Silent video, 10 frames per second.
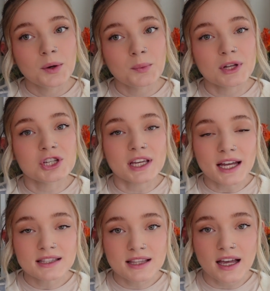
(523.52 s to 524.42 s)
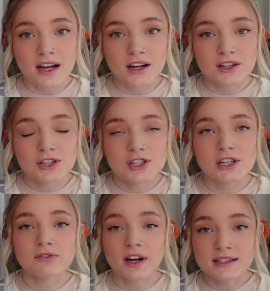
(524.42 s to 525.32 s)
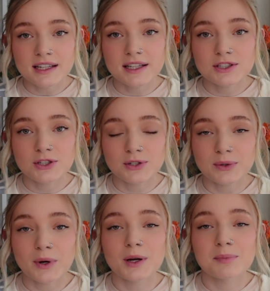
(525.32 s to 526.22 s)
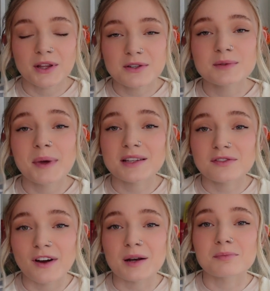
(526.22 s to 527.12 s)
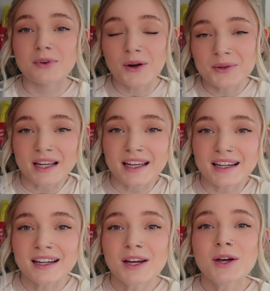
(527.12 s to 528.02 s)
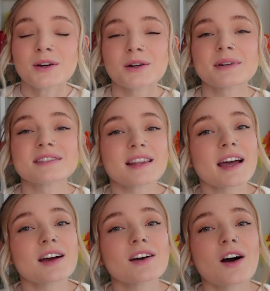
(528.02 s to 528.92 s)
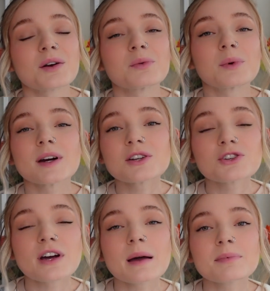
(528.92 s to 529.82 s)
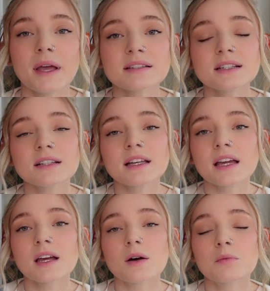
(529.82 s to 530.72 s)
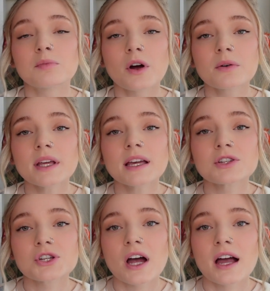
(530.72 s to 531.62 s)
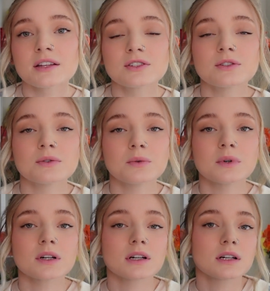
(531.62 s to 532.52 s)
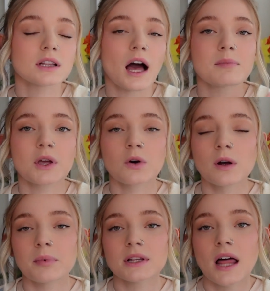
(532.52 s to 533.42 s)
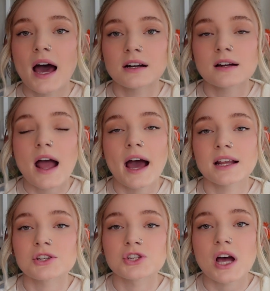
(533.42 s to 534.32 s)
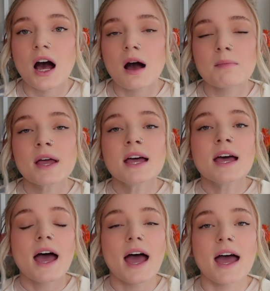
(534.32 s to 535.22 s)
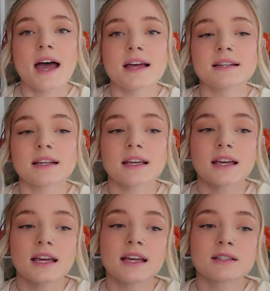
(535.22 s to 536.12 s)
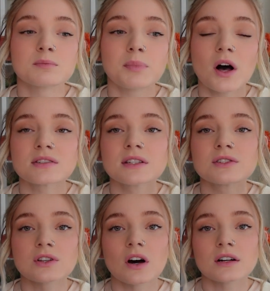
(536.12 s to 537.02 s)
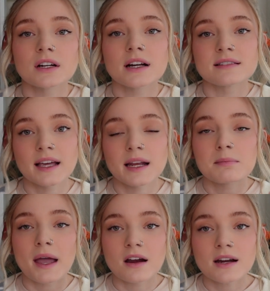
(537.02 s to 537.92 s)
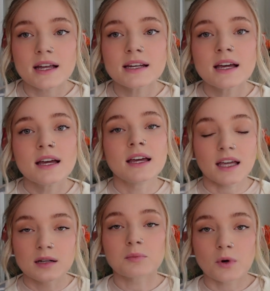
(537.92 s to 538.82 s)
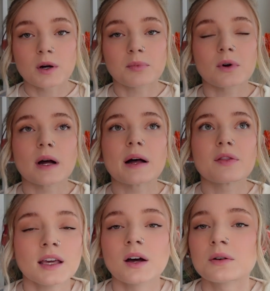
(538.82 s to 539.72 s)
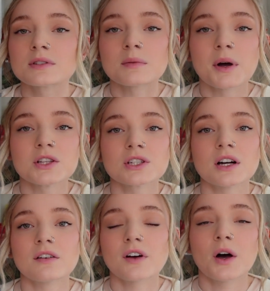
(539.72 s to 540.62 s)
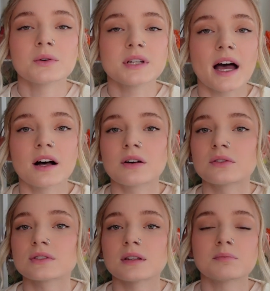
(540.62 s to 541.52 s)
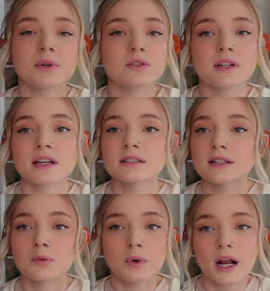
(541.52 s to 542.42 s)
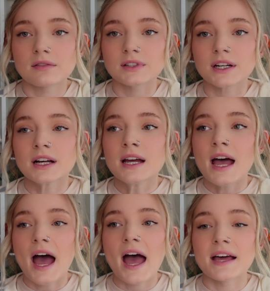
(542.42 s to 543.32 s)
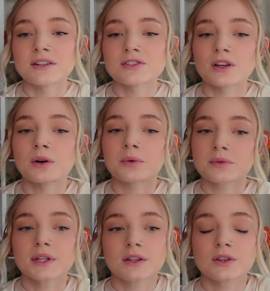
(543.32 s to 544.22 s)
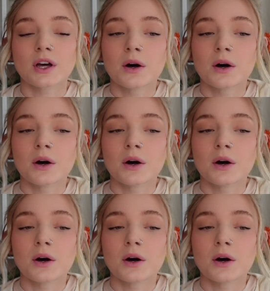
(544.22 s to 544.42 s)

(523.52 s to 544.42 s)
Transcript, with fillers: when she gets there, she runs into her brother's best friend, Brody, who is there on a work trip. Basically, Brody is trying to climb the corporate ladder at his job, and his boss's daughter is getting married in Bora Bora. He owns a bunch of hotels and buildings and whatever, and so the